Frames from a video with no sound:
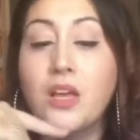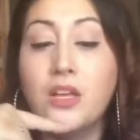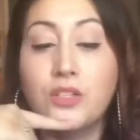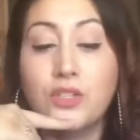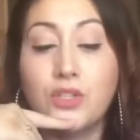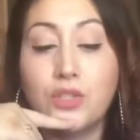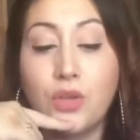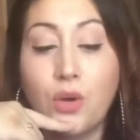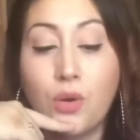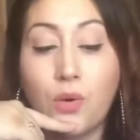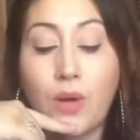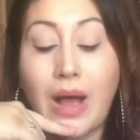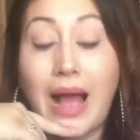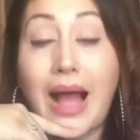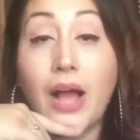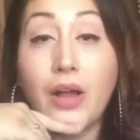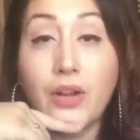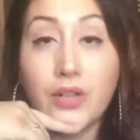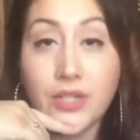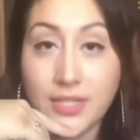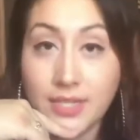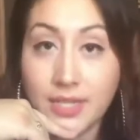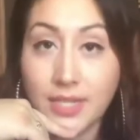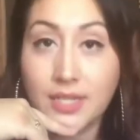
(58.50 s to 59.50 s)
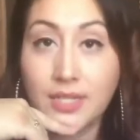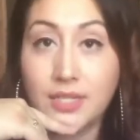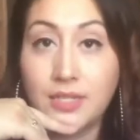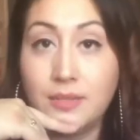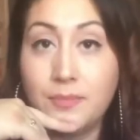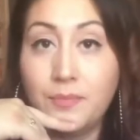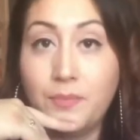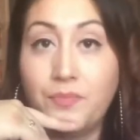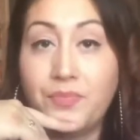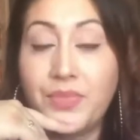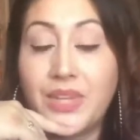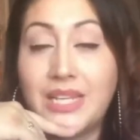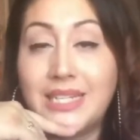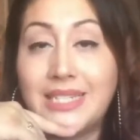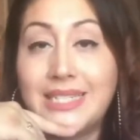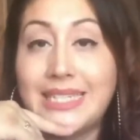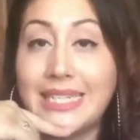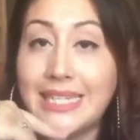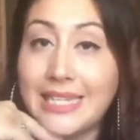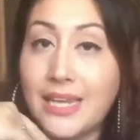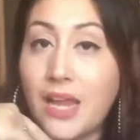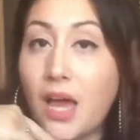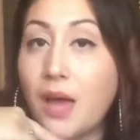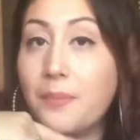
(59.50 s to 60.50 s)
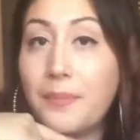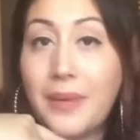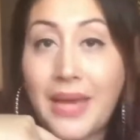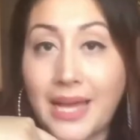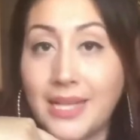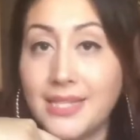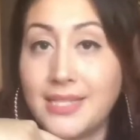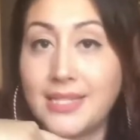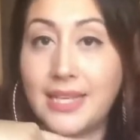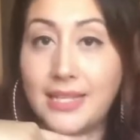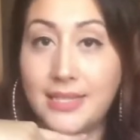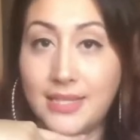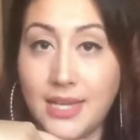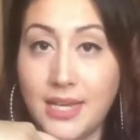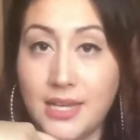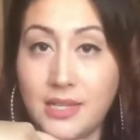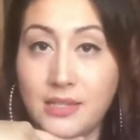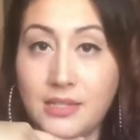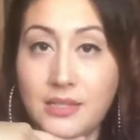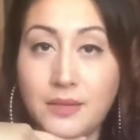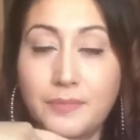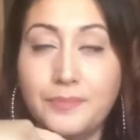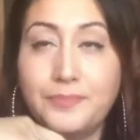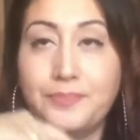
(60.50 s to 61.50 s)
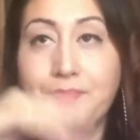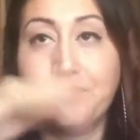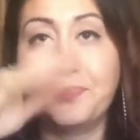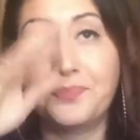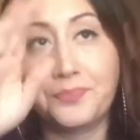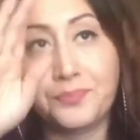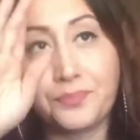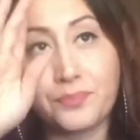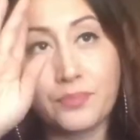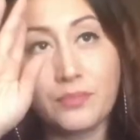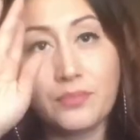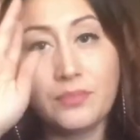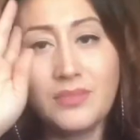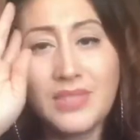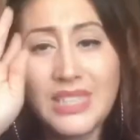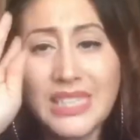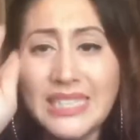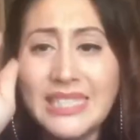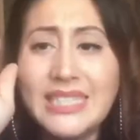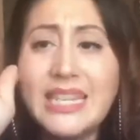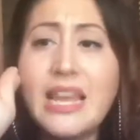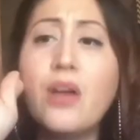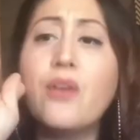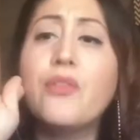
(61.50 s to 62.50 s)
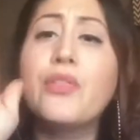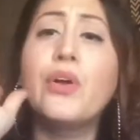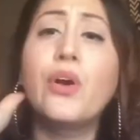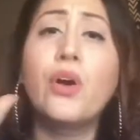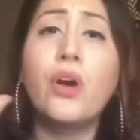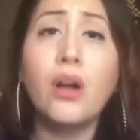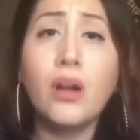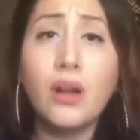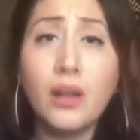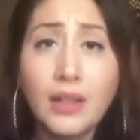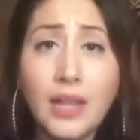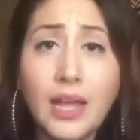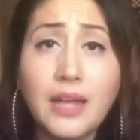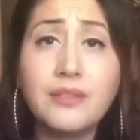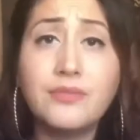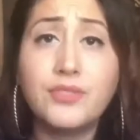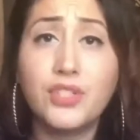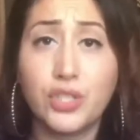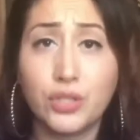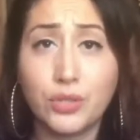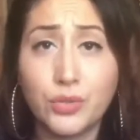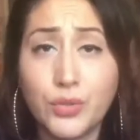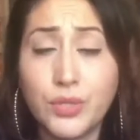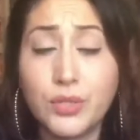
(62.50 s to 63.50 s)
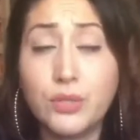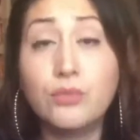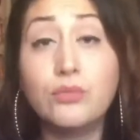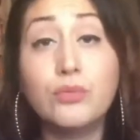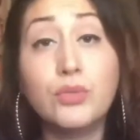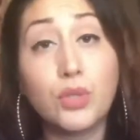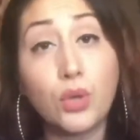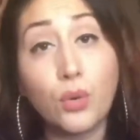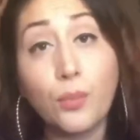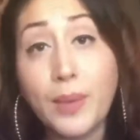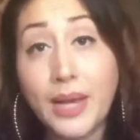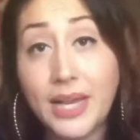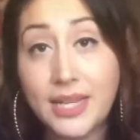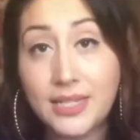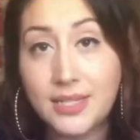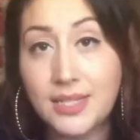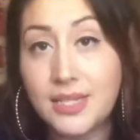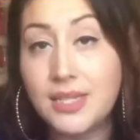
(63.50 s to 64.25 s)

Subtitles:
So our son did not pass that test. Now there are a lot of children who don't pass